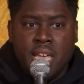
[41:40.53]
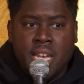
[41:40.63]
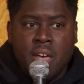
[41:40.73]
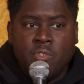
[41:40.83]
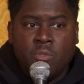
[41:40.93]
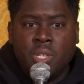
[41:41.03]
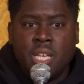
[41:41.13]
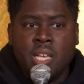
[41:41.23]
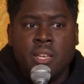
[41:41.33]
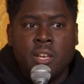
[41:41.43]

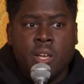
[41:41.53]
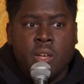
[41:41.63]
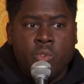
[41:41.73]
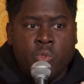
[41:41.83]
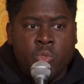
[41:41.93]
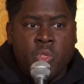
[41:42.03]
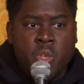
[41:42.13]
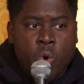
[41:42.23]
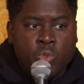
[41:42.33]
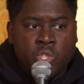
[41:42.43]
inevitably
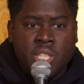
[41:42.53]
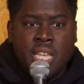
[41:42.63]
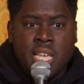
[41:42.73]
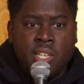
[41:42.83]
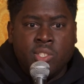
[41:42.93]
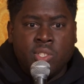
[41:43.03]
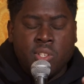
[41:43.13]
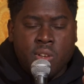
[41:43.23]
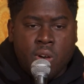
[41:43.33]
those things,